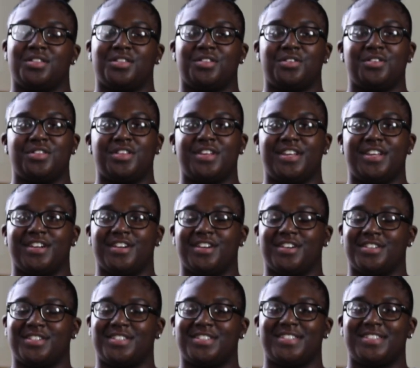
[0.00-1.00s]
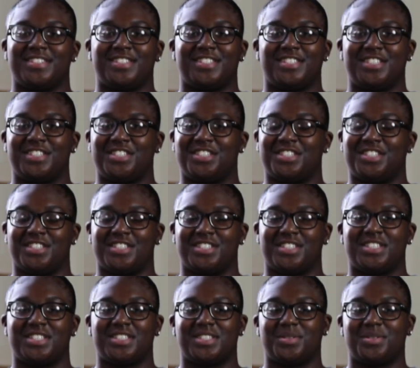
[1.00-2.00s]
through the years, she's
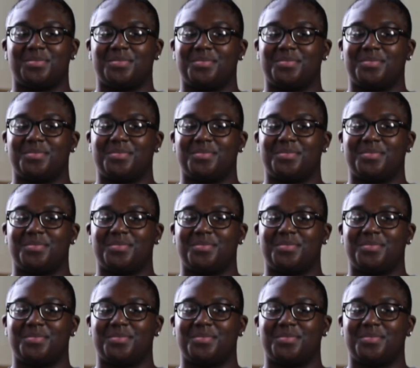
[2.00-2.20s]
just